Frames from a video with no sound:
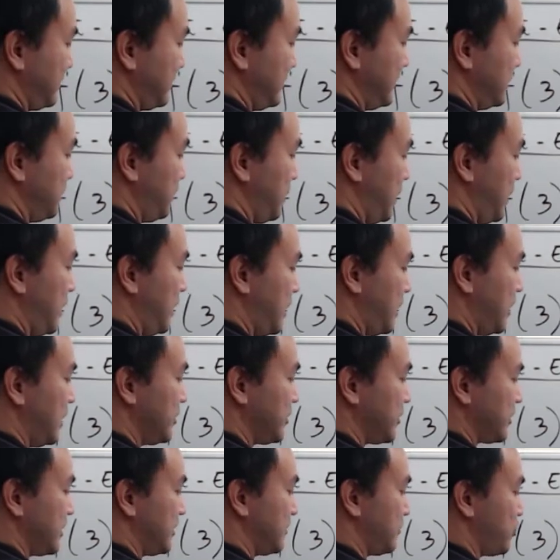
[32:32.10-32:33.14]

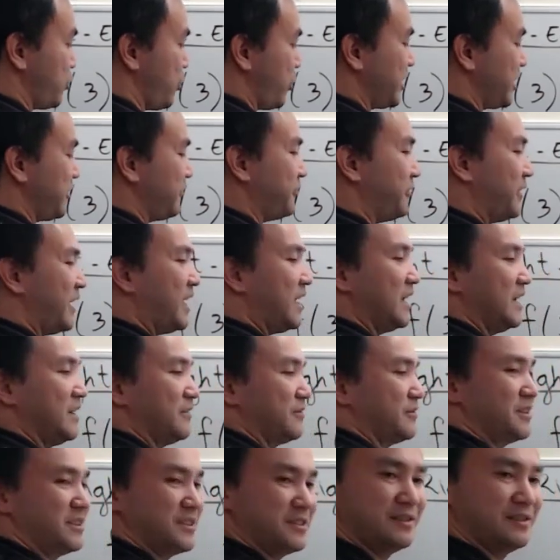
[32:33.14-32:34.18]
positive
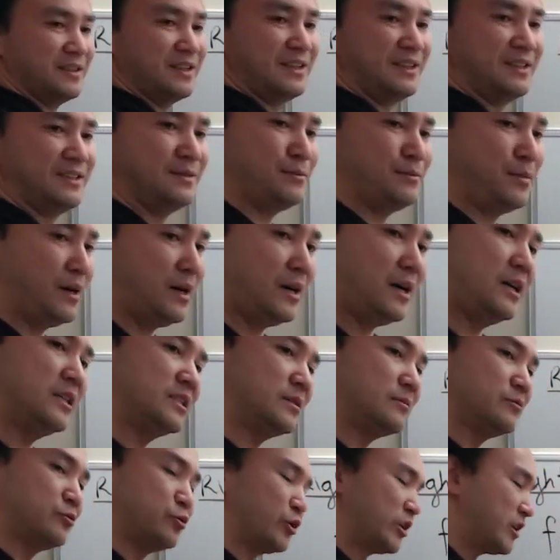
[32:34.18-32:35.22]
25 right here,
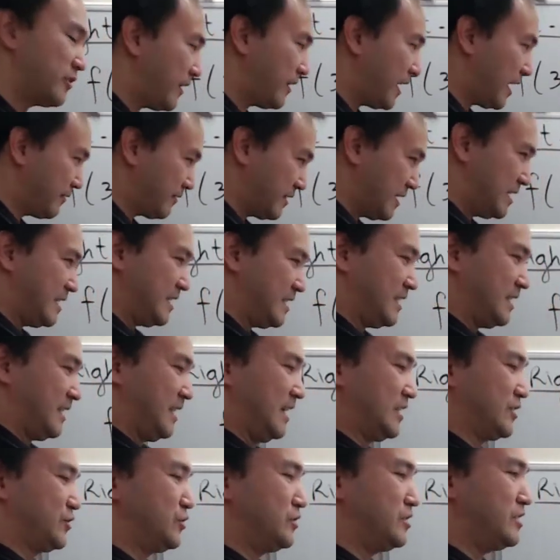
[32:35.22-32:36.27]
positive 25.
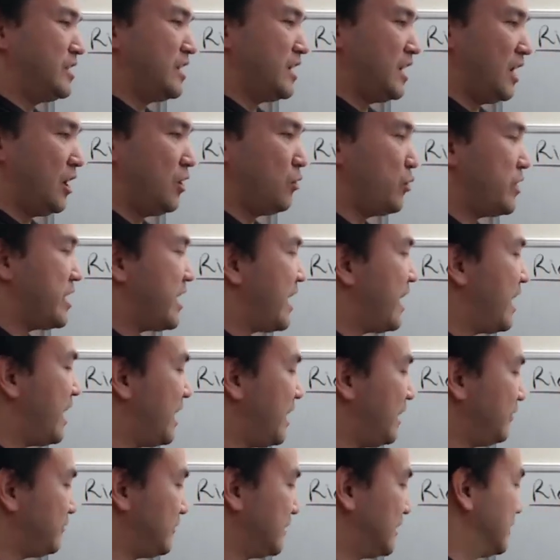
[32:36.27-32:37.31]
And so now we
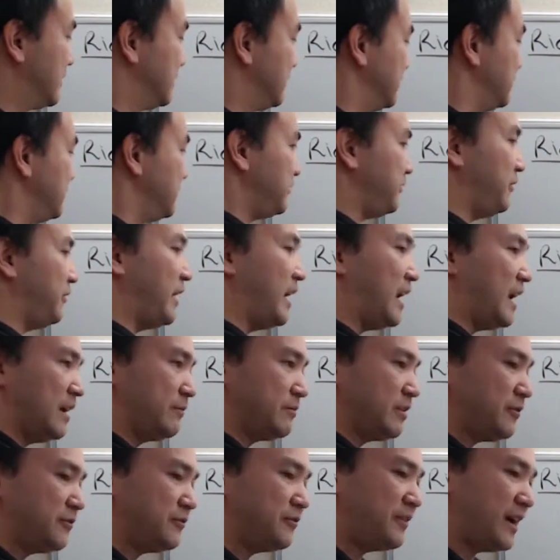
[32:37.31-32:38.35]
have 5
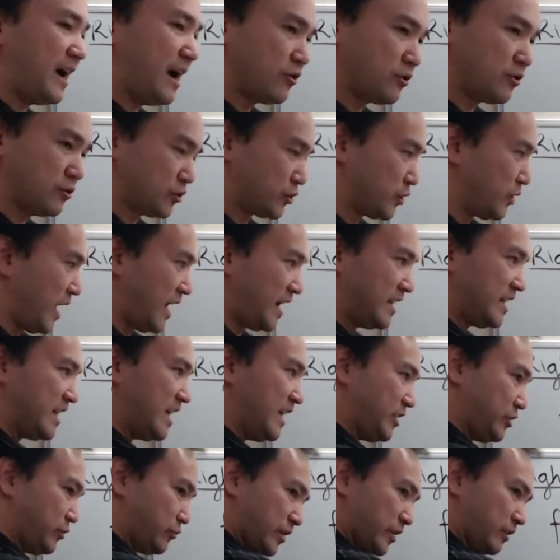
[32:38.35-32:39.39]
different values. So I
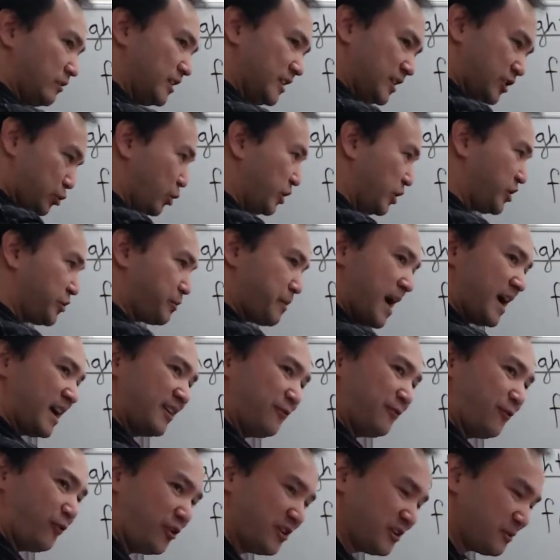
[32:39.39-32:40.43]
need to really switch back
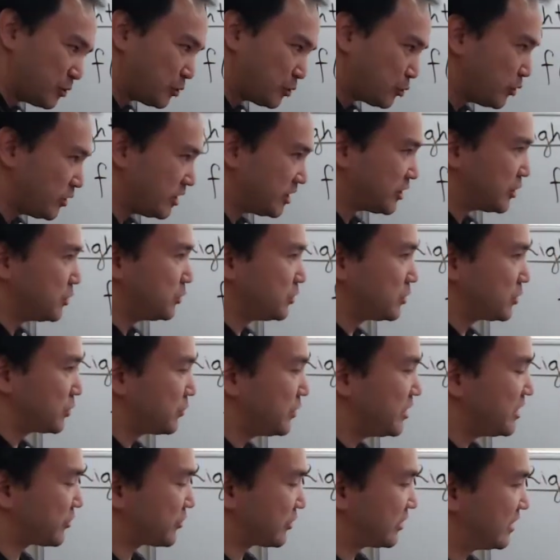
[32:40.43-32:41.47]
and forth between the two
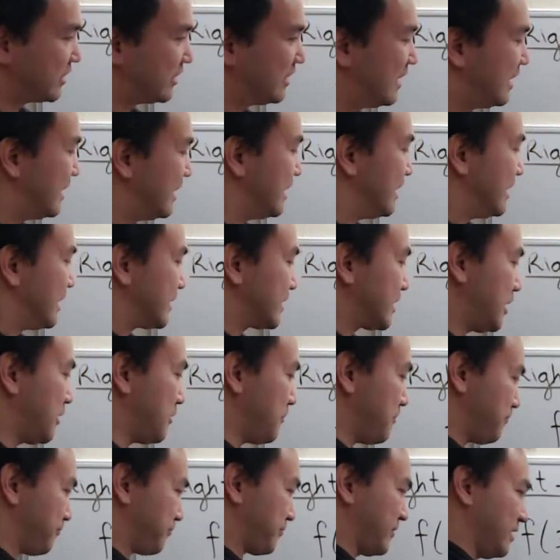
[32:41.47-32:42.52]
screens right here.
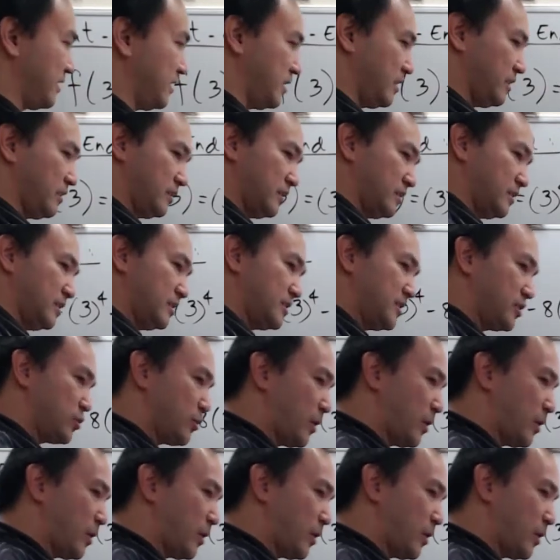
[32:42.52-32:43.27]
So this is what